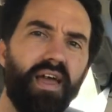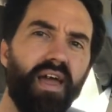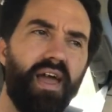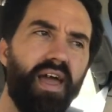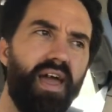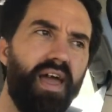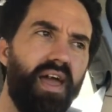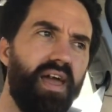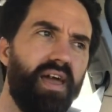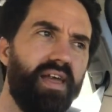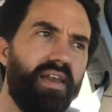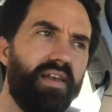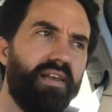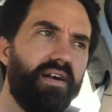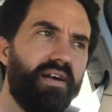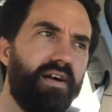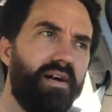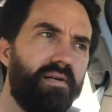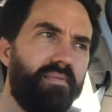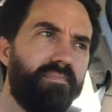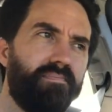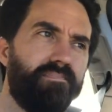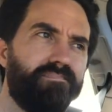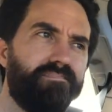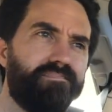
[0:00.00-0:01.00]
And
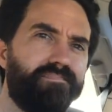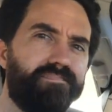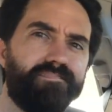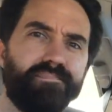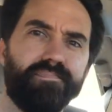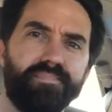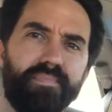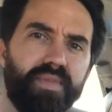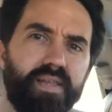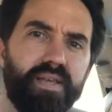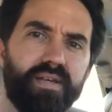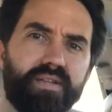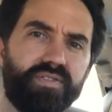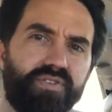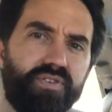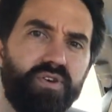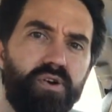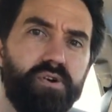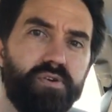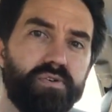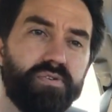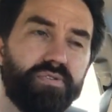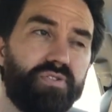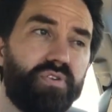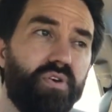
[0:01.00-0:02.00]

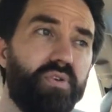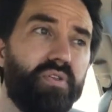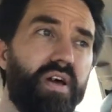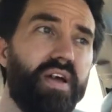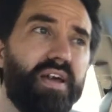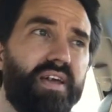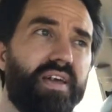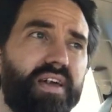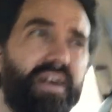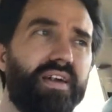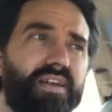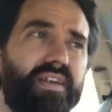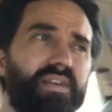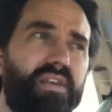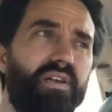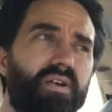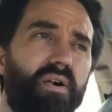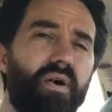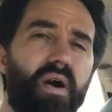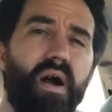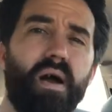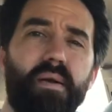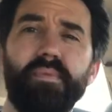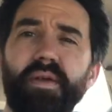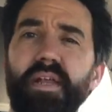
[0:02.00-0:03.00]
so like, you
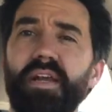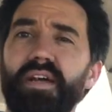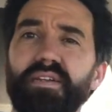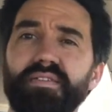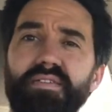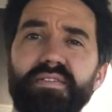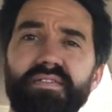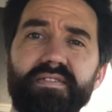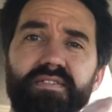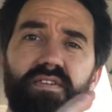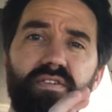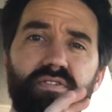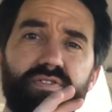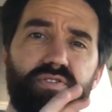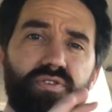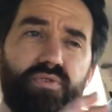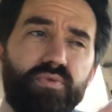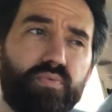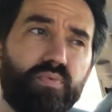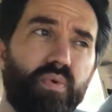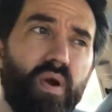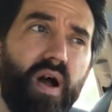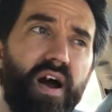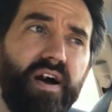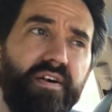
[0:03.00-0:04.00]
know, I mean, I'd still do
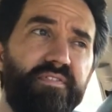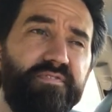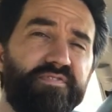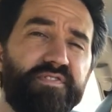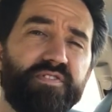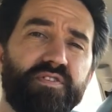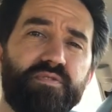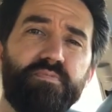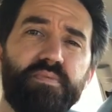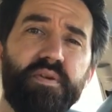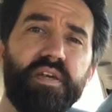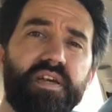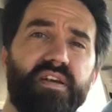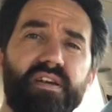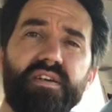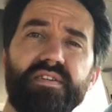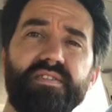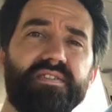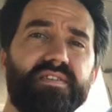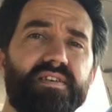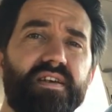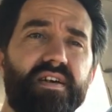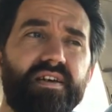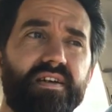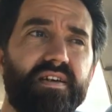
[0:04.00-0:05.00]
roughs
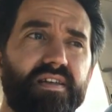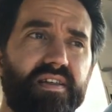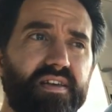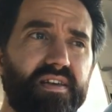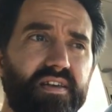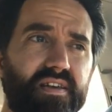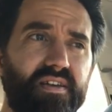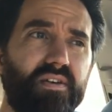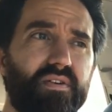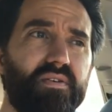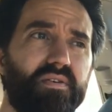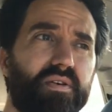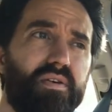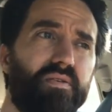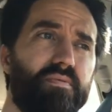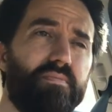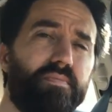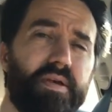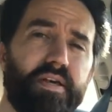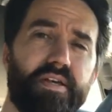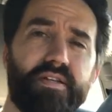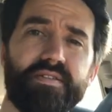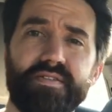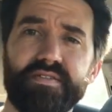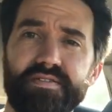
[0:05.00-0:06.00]
because, you know, you'd
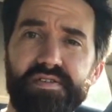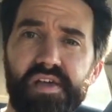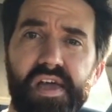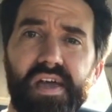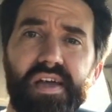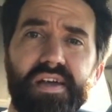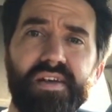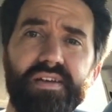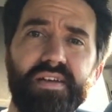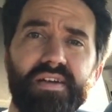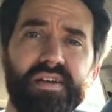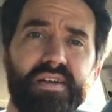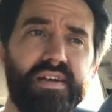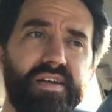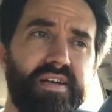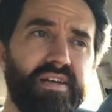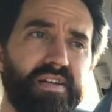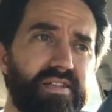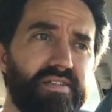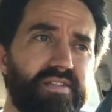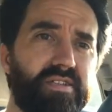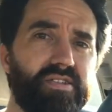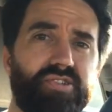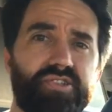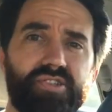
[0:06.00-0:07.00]
be insane
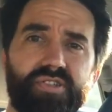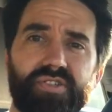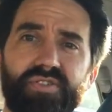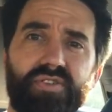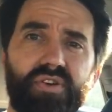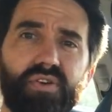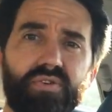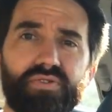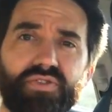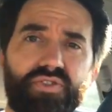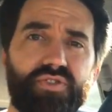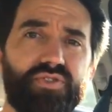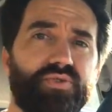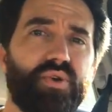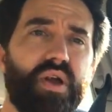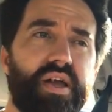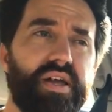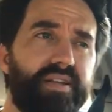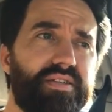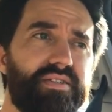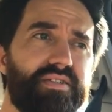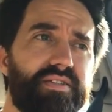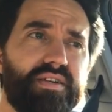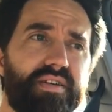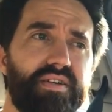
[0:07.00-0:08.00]
to just go
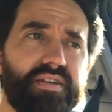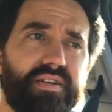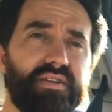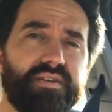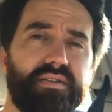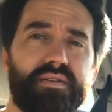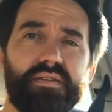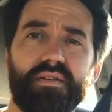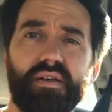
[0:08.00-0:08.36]
straight to